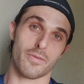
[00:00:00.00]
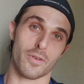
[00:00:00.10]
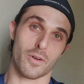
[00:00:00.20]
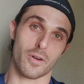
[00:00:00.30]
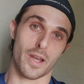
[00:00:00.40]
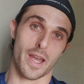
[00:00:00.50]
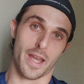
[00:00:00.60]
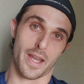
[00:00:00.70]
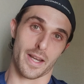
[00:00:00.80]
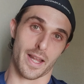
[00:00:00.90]
for
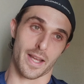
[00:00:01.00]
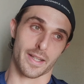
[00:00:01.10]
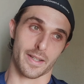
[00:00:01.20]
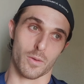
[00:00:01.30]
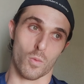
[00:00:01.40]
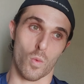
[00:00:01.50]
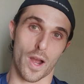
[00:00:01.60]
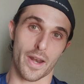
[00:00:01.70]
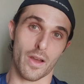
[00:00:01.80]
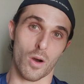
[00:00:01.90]
a
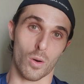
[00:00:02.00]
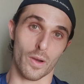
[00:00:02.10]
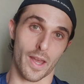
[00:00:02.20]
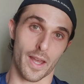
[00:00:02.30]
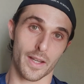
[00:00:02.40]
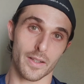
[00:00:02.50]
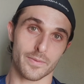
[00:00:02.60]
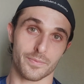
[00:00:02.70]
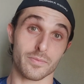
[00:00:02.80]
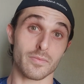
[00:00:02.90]
one whole egg
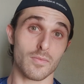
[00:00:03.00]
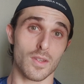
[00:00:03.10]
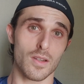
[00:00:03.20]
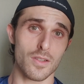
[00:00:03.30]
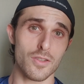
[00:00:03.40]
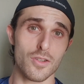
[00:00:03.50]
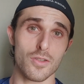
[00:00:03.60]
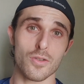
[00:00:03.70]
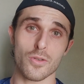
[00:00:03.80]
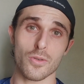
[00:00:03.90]
to
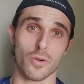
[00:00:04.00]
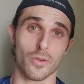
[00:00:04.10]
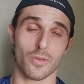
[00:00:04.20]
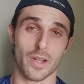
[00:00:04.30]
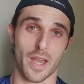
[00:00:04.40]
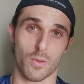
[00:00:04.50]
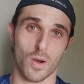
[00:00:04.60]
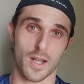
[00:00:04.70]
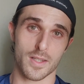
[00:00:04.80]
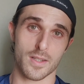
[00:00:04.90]
2 or 3 egg
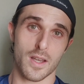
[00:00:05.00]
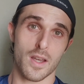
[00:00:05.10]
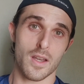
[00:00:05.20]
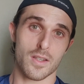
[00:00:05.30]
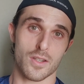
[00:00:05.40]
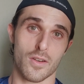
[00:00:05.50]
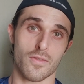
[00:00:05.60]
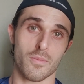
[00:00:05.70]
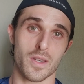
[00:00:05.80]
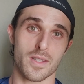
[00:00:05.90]
whites. So
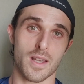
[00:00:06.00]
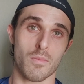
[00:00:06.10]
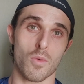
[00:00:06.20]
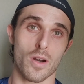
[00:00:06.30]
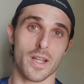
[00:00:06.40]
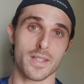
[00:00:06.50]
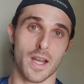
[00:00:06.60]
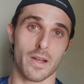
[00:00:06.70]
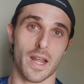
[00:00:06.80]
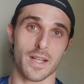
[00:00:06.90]
for me, some mornings
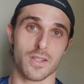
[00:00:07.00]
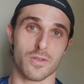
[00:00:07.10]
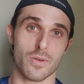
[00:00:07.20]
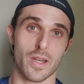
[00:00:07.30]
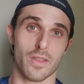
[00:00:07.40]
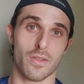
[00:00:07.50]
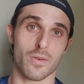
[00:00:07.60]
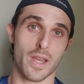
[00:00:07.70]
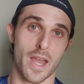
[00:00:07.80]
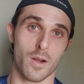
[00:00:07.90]
I would like to do a
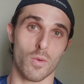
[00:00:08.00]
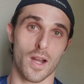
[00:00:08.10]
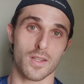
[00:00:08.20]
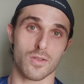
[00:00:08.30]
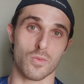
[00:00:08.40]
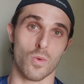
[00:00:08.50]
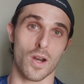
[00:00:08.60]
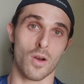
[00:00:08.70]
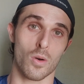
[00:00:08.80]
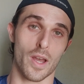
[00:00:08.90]
3 egg whites to
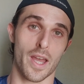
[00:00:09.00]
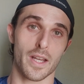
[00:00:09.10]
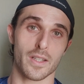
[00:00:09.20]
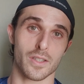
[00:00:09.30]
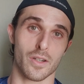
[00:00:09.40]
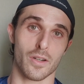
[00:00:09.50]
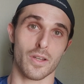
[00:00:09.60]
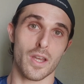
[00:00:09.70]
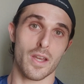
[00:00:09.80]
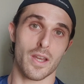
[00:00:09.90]
1 whole egg. So
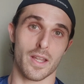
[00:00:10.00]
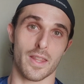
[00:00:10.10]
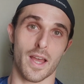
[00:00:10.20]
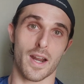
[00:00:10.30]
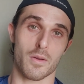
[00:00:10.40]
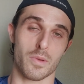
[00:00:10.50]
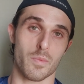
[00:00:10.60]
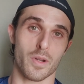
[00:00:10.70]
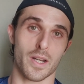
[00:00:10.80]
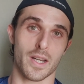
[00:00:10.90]
in that, I would be putting